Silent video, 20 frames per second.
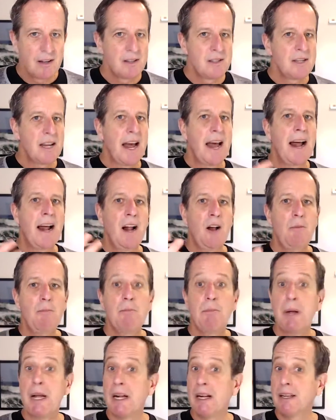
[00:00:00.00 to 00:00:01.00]
to help
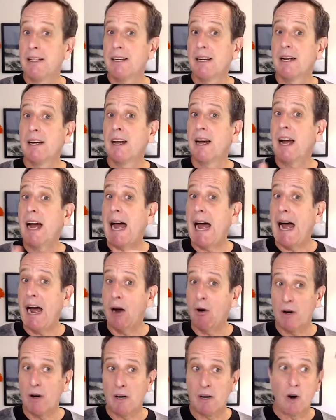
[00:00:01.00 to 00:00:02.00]
build
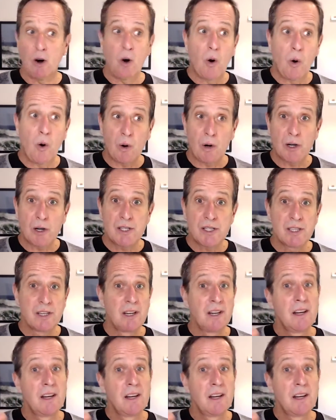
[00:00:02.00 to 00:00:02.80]
our horse